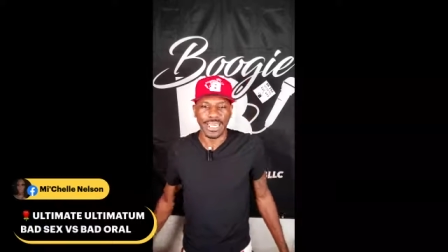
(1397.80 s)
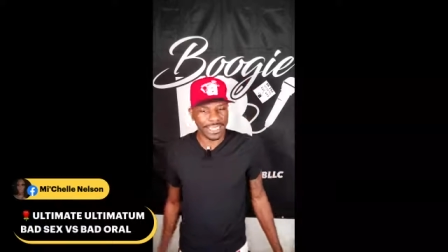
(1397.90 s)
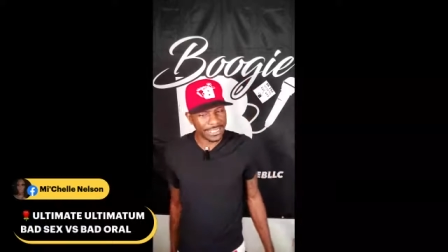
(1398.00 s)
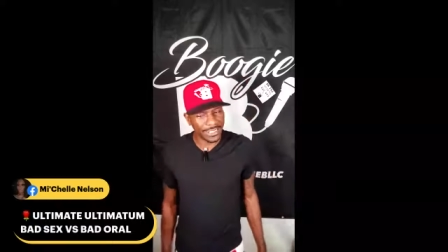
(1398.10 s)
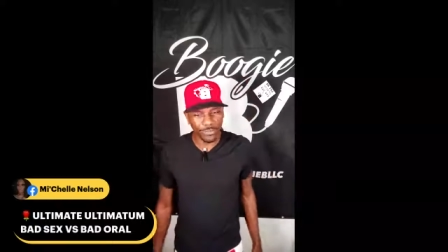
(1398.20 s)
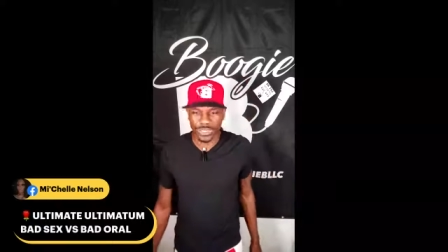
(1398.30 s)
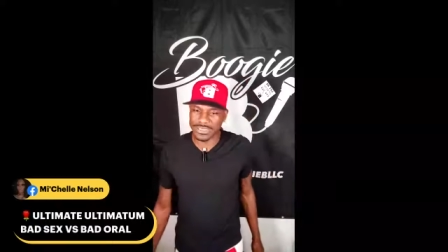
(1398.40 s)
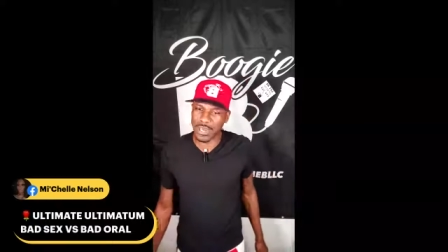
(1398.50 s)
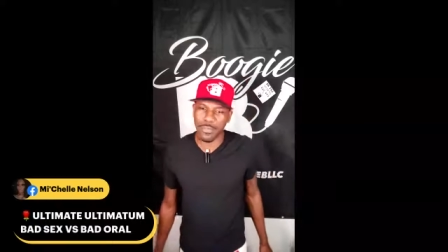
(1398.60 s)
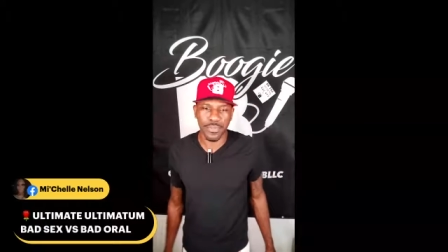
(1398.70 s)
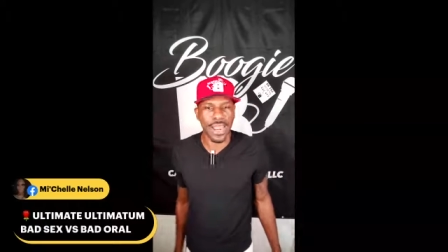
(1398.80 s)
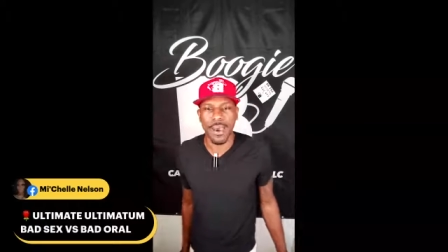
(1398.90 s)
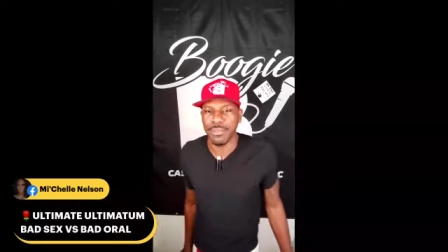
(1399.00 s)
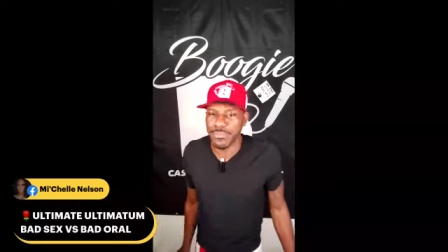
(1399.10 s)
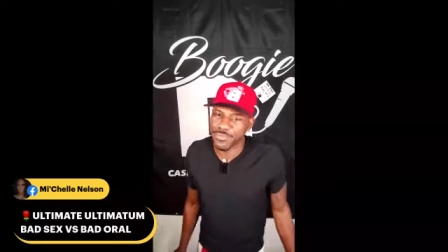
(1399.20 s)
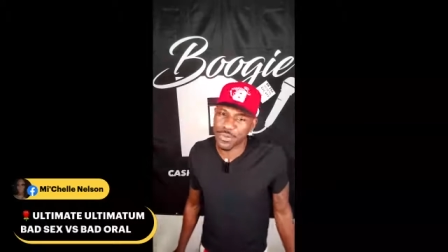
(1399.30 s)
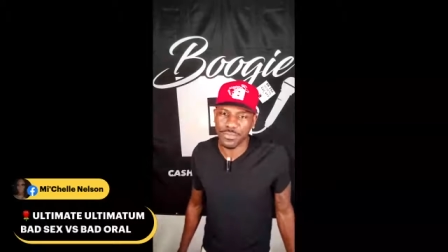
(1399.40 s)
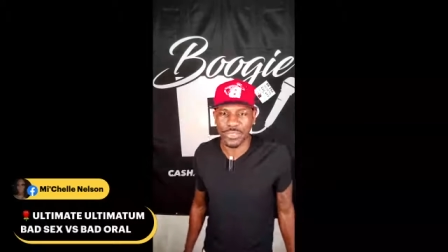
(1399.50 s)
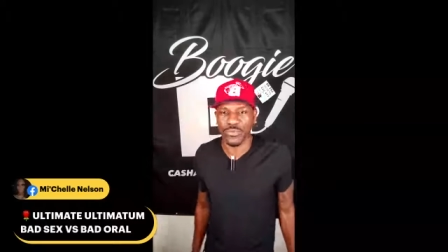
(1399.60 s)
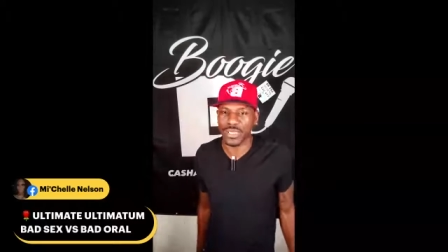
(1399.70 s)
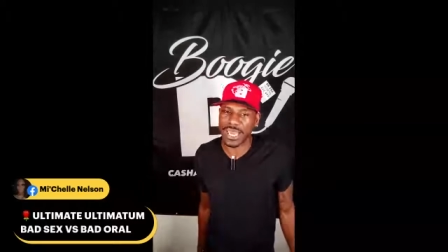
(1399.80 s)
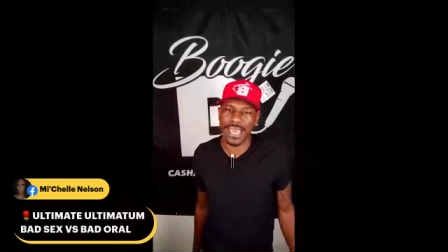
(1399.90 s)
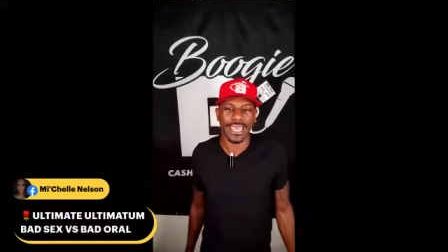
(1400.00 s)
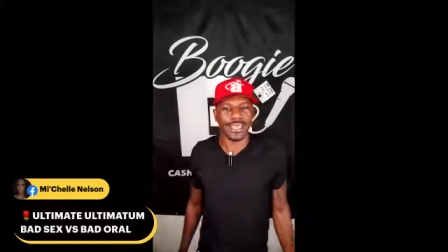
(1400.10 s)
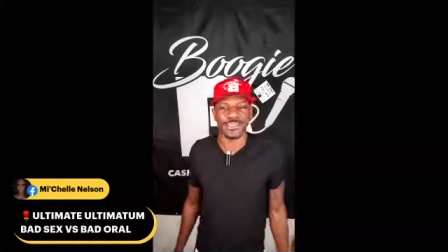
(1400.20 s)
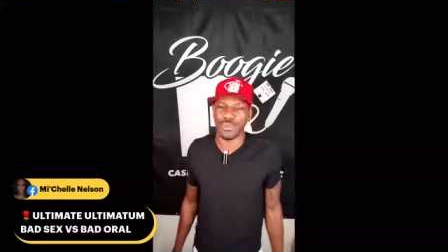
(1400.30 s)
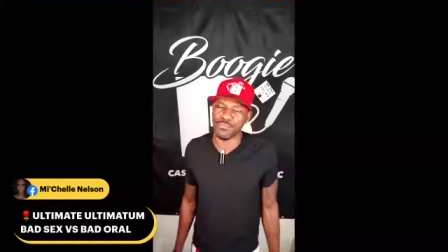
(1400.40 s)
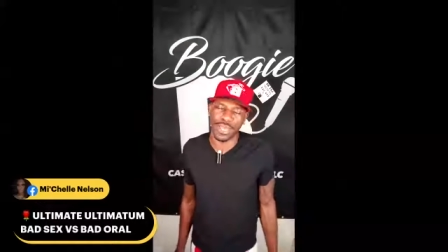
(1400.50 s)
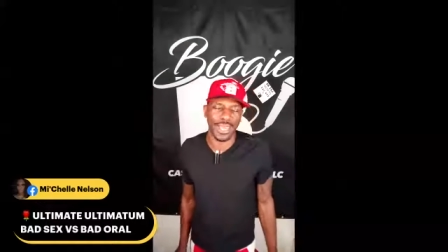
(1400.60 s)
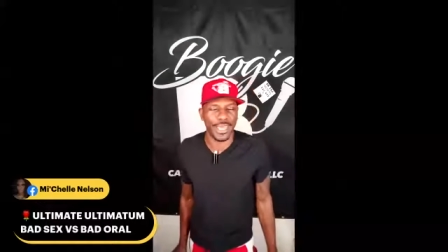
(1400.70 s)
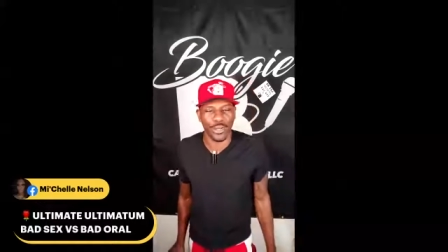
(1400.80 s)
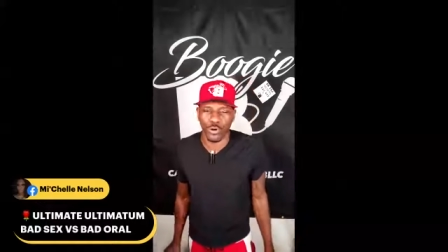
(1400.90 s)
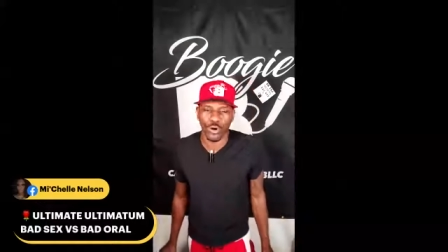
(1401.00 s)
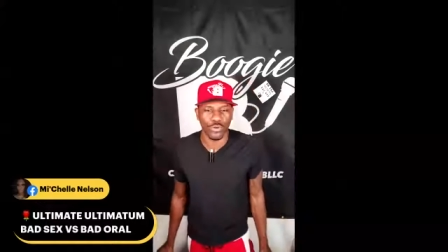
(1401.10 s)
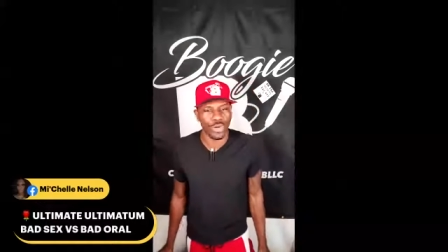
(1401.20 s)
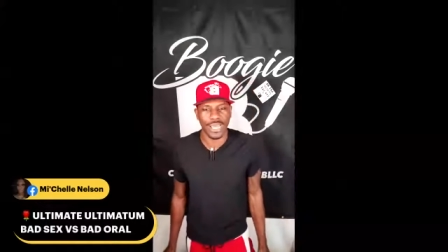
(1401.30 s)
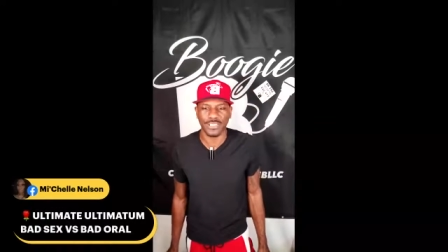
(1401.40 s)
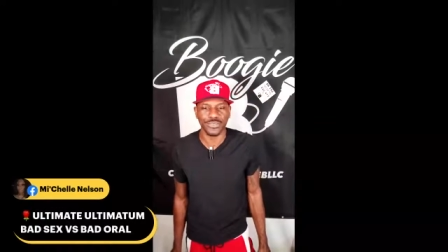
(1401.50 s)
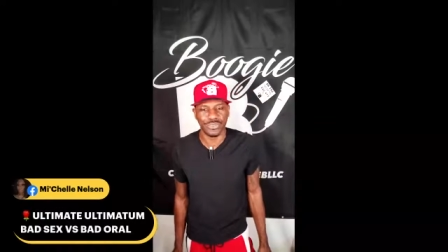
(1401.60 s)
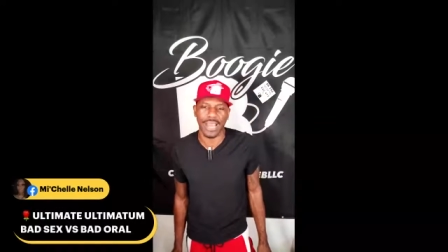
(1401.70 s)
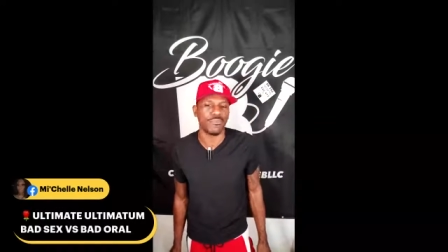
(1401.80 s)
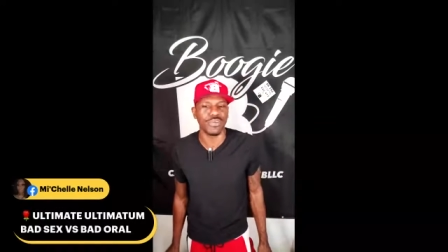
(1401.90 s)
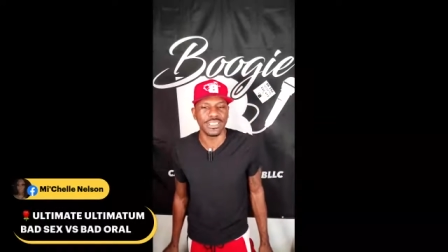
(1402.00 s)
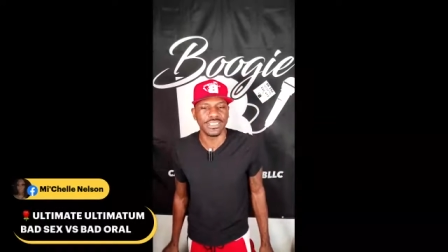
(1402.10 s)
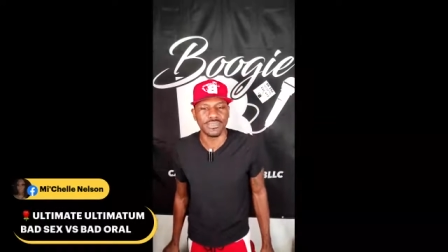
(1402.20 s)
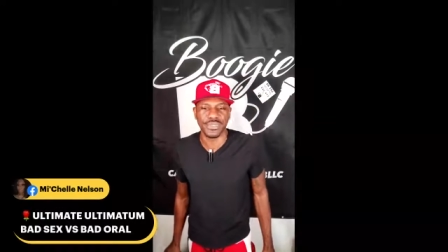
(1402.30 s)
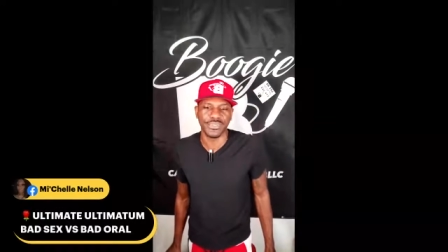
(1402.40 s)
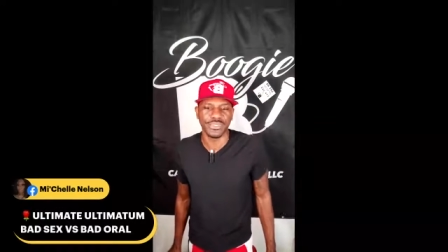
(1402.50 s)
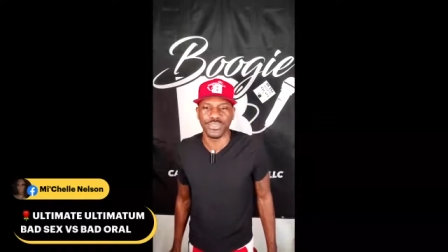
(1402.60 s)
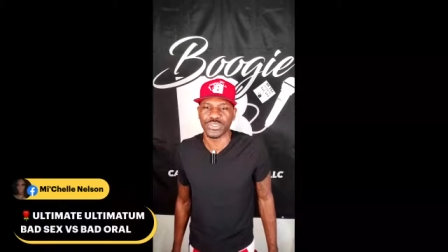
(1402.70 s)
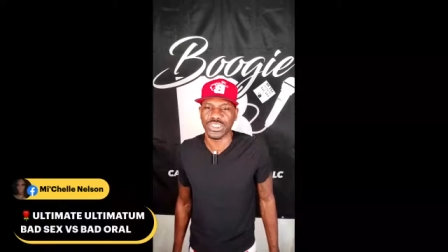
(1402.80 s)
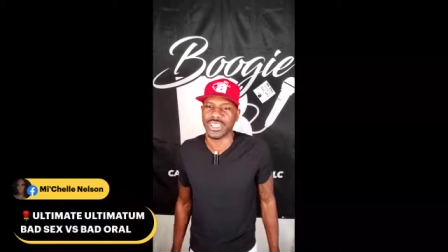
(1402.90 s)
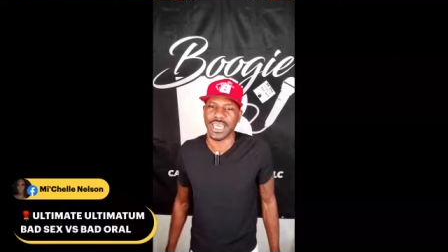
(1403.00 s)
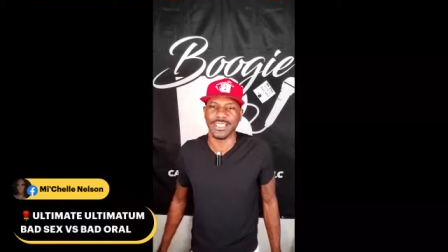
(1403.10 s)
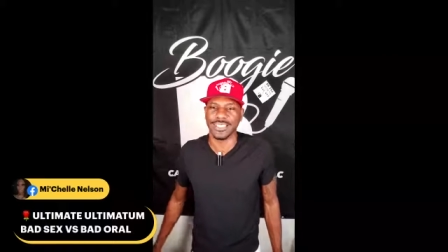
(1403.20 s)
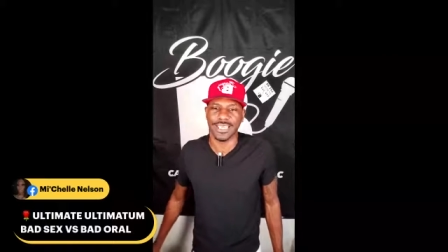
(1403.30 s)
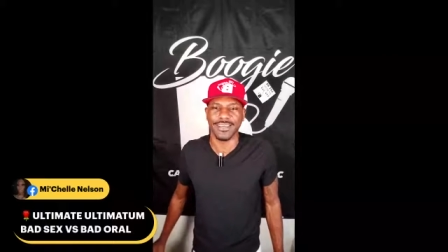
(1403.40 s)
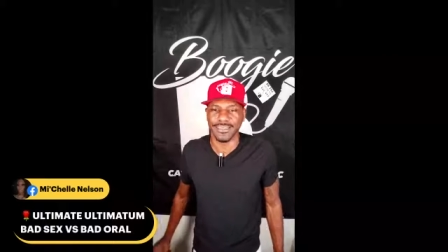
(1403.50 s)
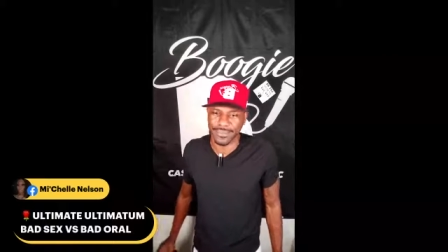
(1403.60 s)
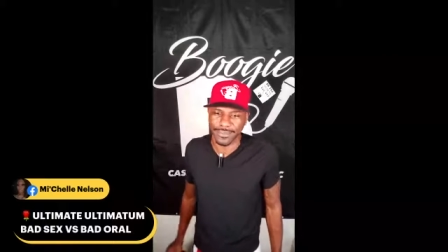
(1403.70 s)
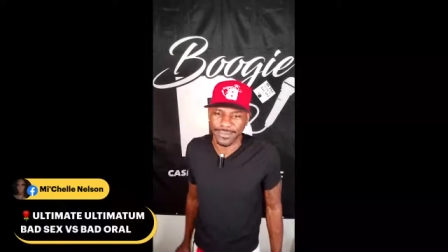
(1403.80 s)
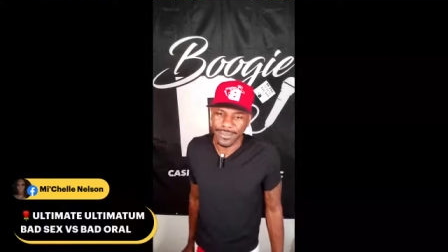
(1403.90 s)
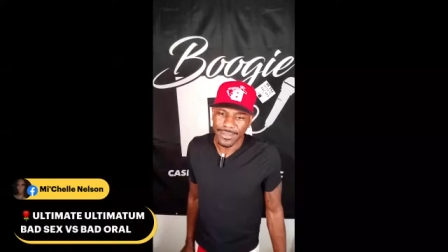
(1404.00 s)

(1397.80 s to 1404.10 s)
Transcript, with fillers: And it was a problem for me when I had some bad oral. I do not want to experience no shit like that again.